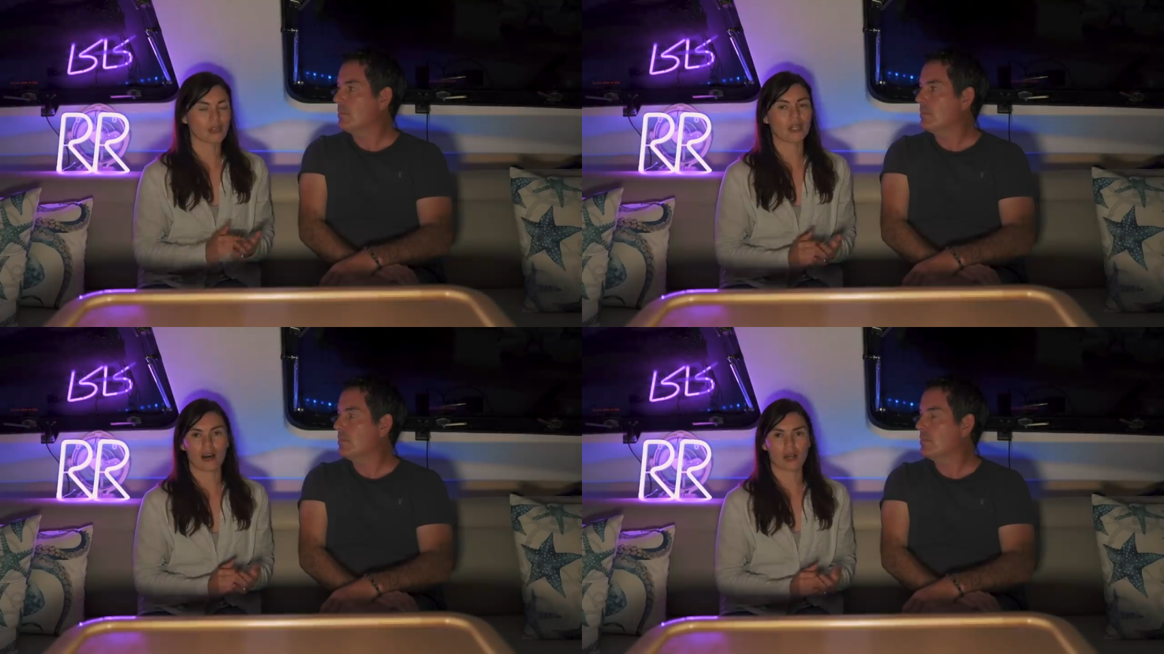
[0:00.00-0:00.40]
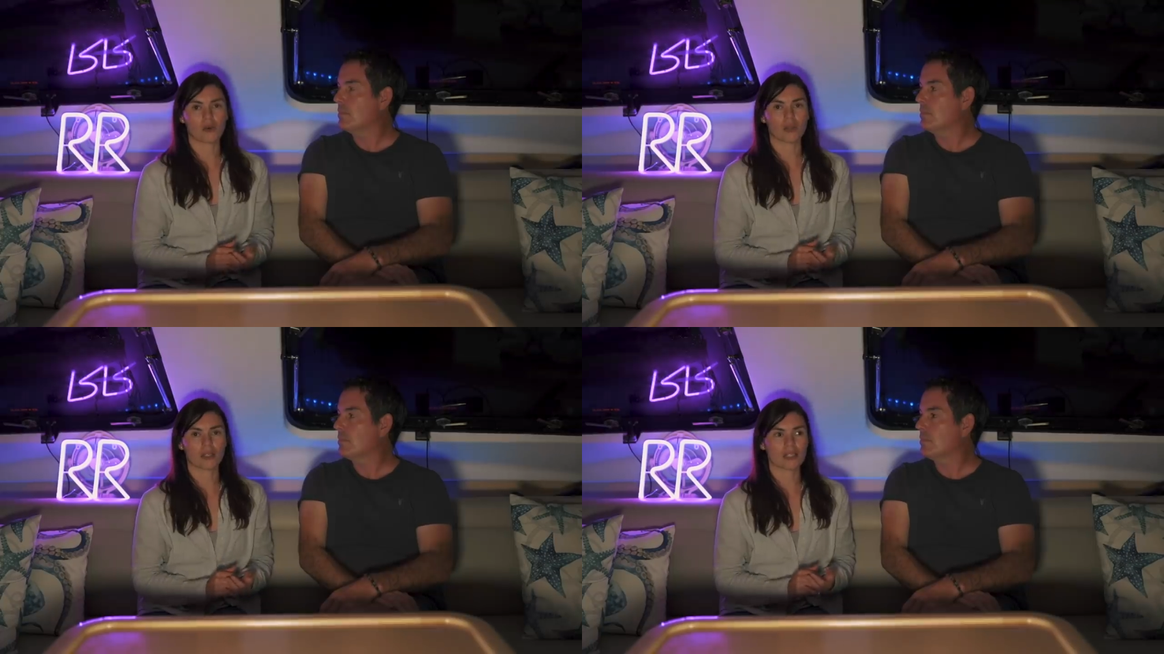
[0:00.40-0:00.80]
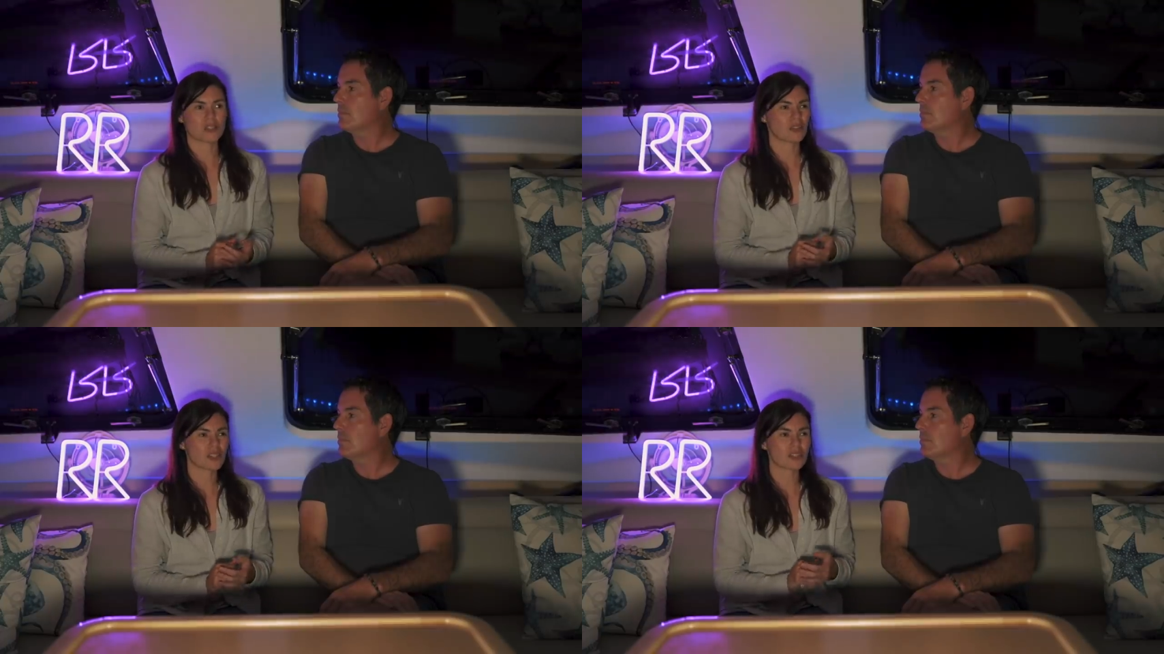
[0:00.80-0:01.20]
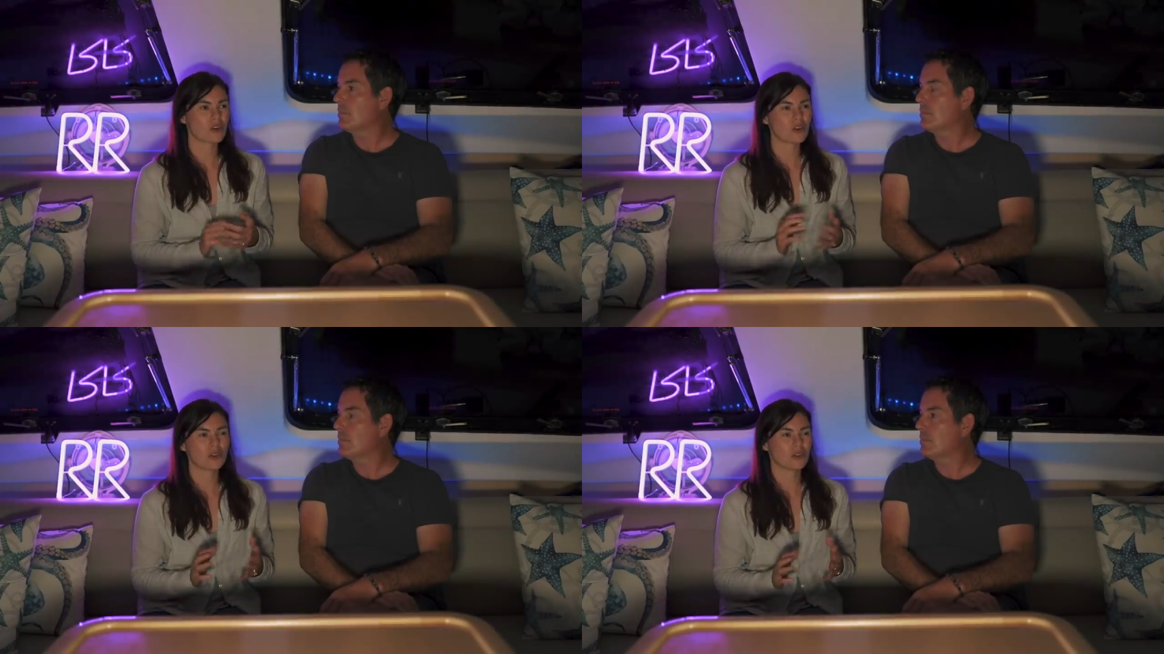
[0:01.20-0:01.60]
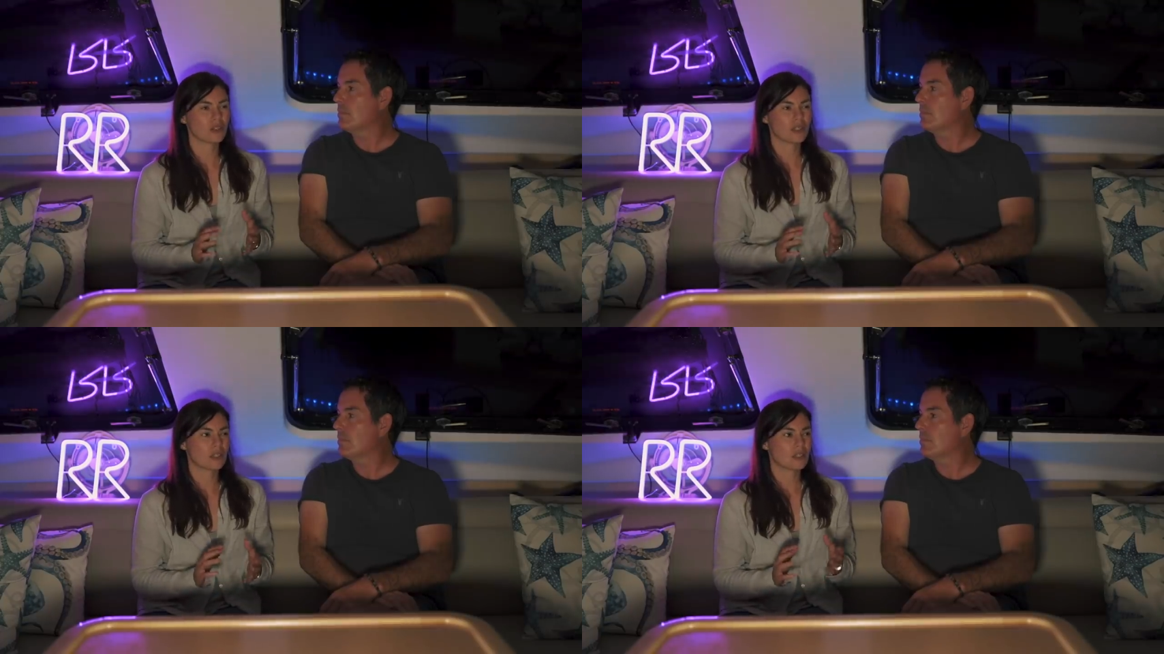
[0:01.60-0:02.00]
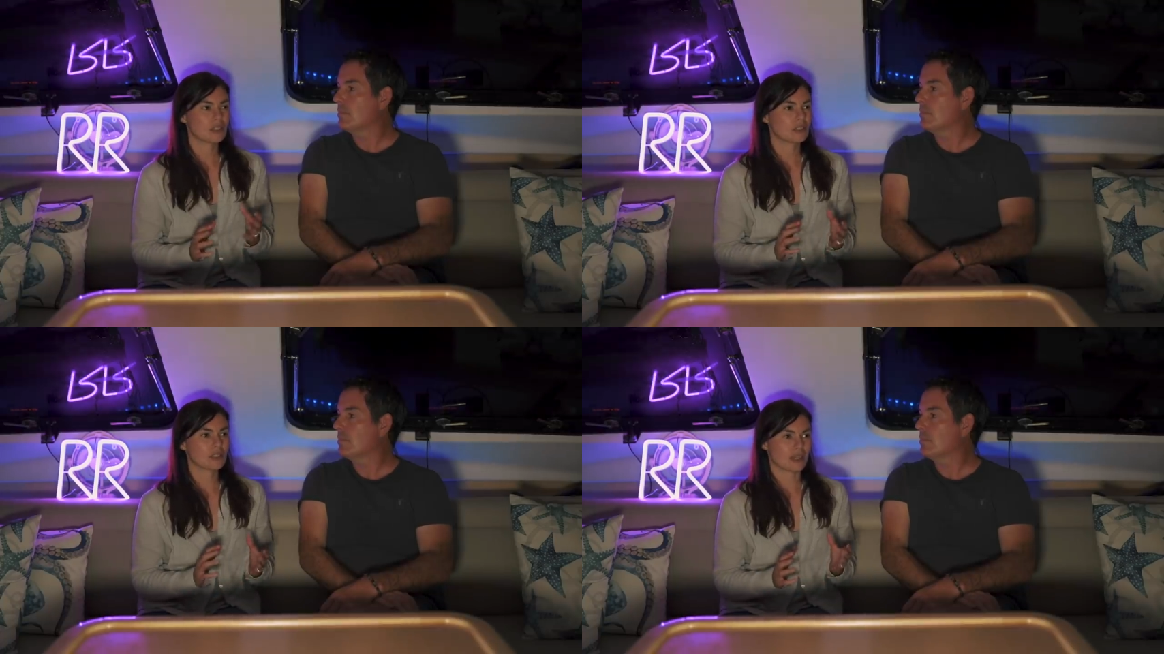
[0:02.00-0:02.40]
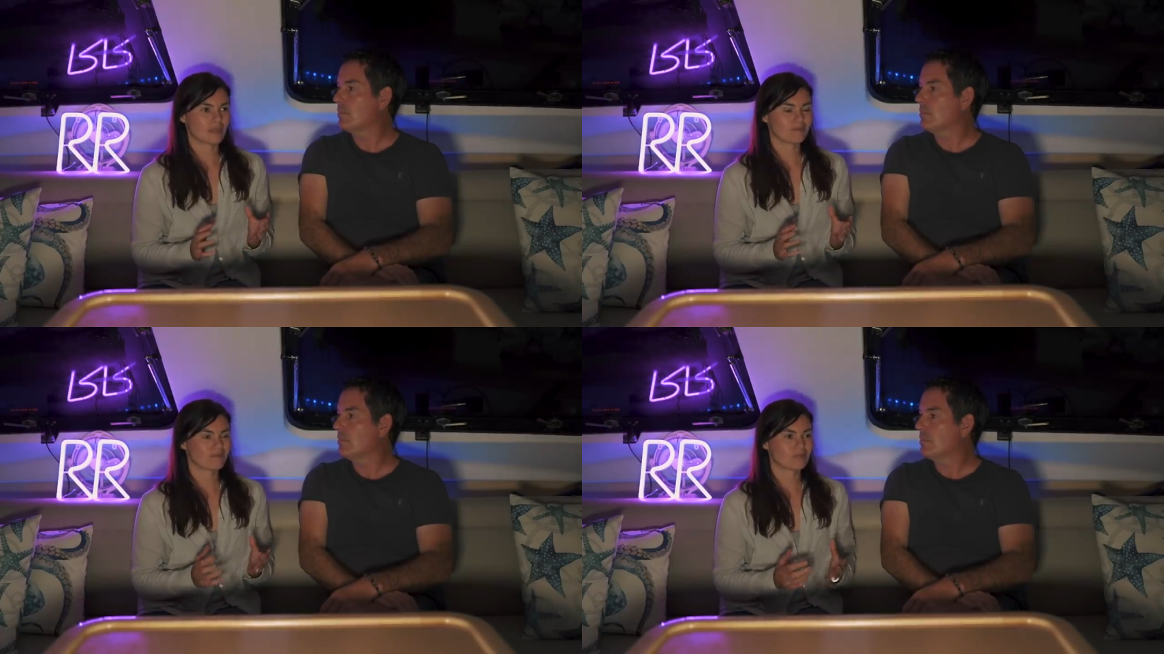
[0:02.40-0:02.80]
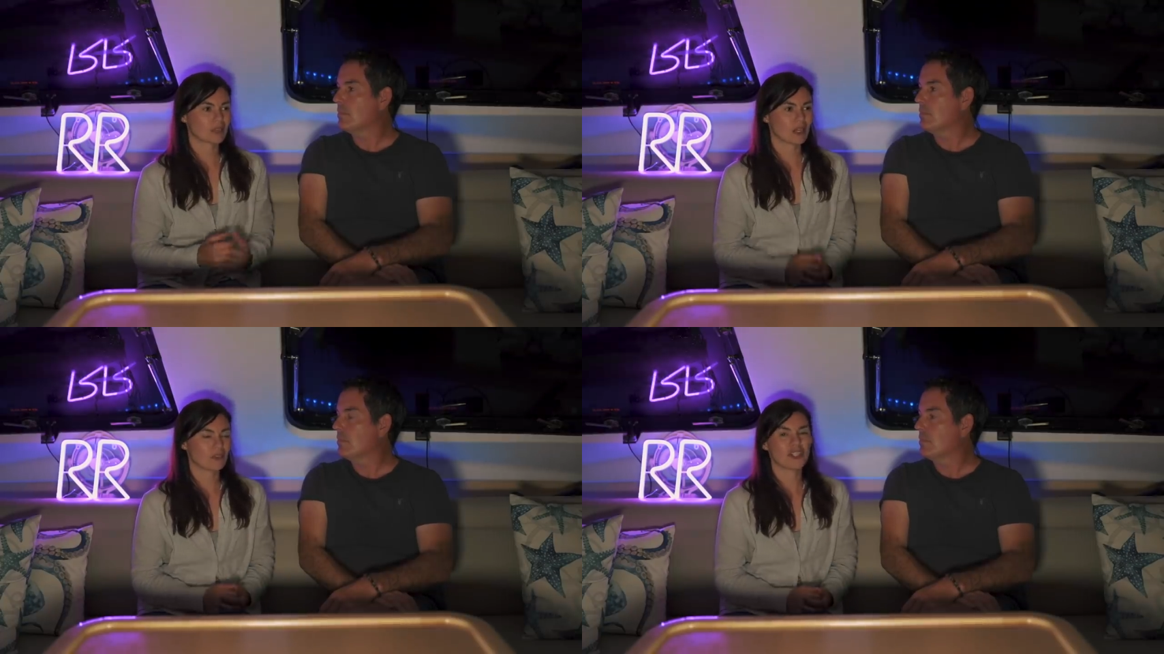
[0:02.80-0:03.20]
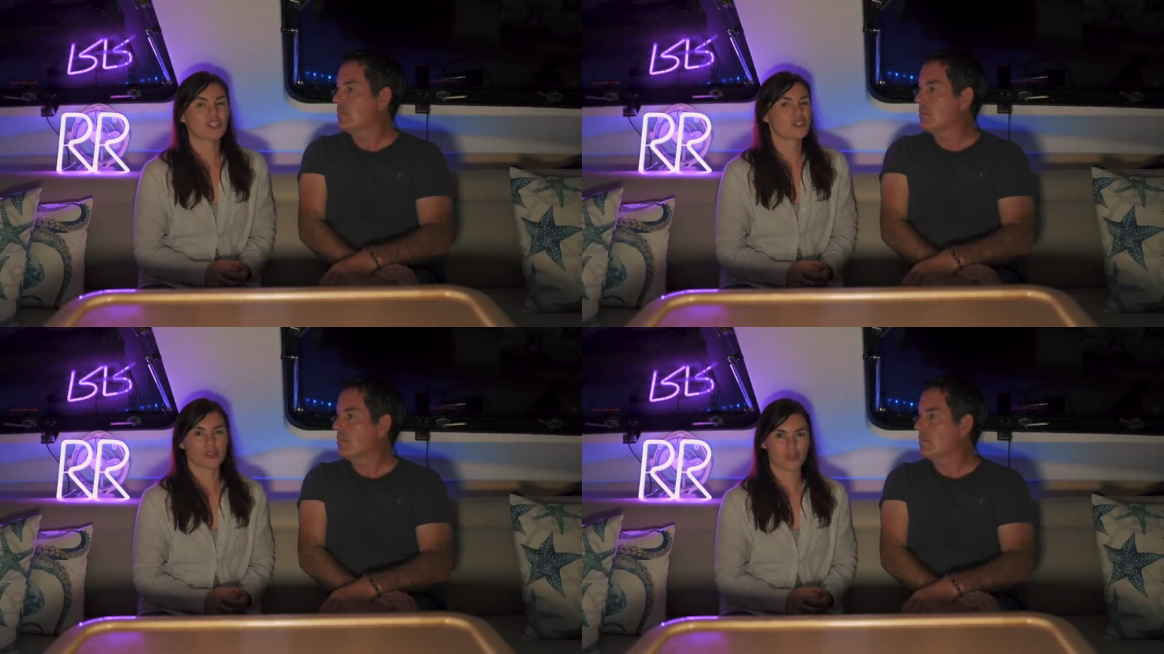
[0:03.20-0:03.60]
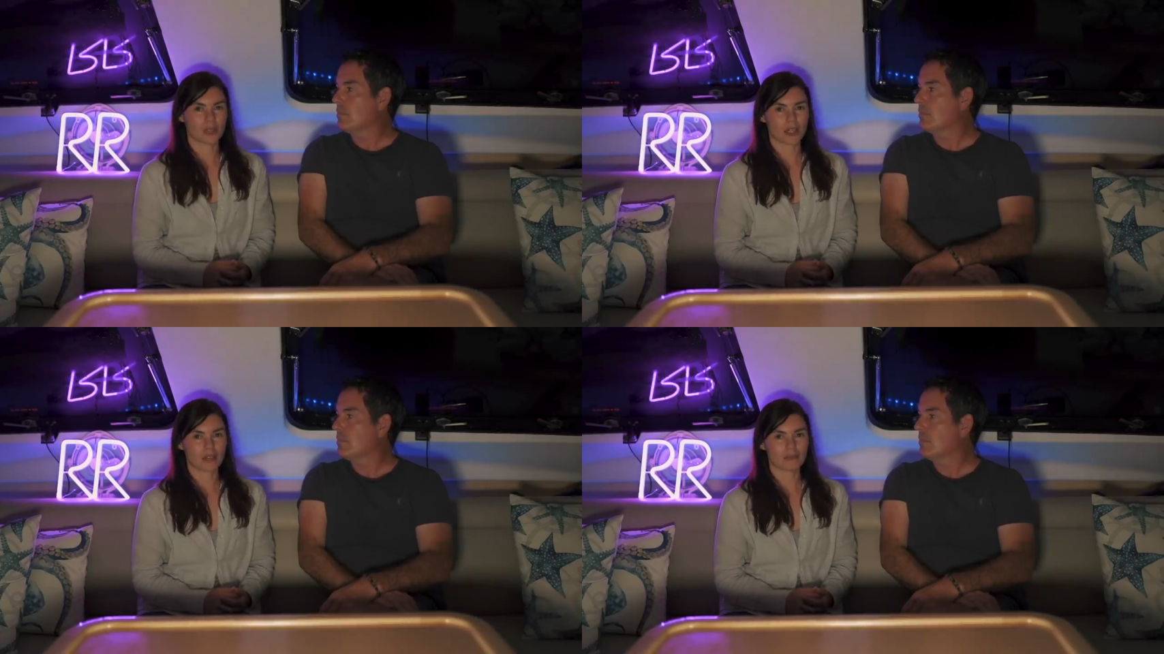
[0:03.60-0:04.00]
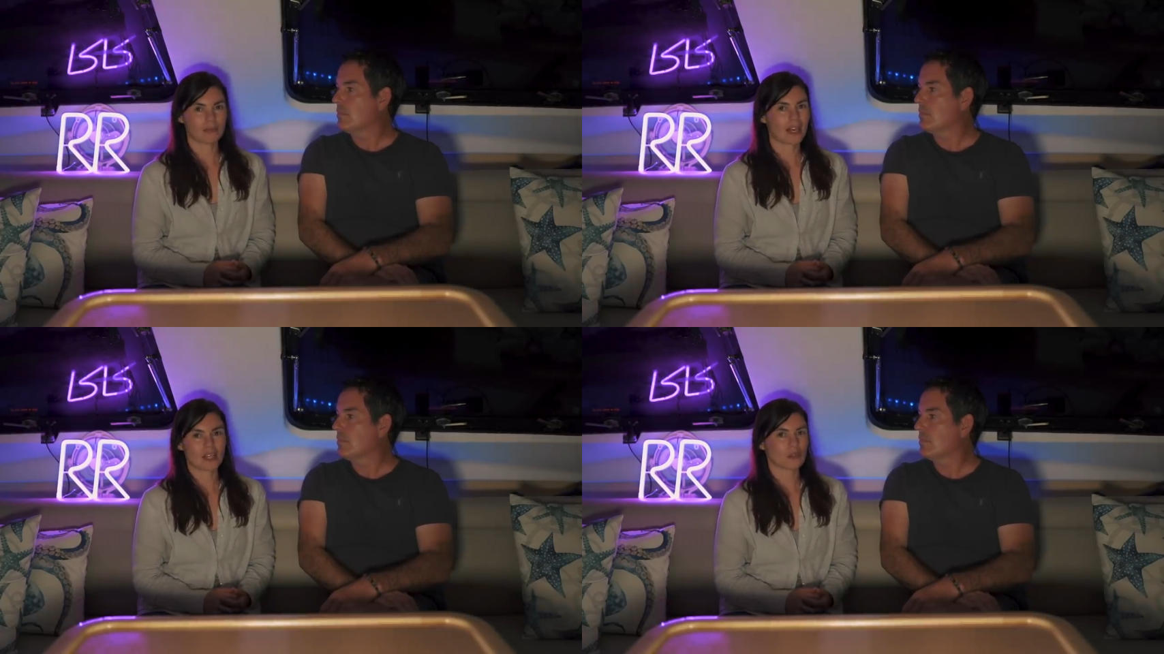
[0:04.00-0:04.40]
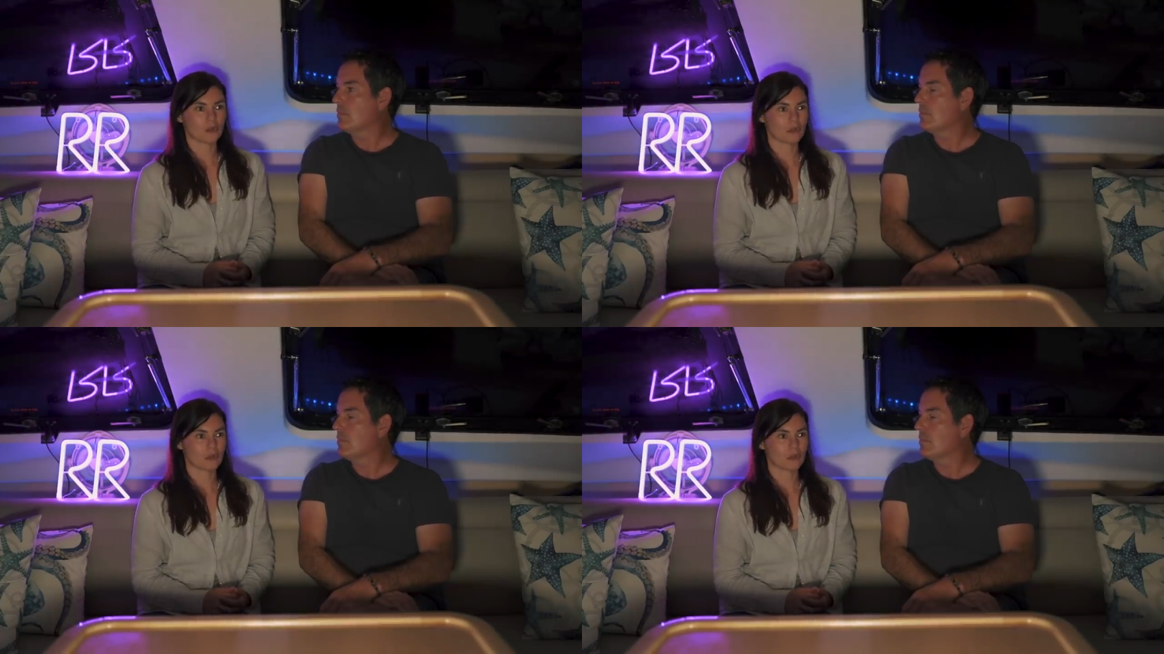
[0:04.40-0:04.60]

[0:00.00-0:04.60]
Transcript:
Speaker 1: really high quality. So there's no like kind of issues with that at all.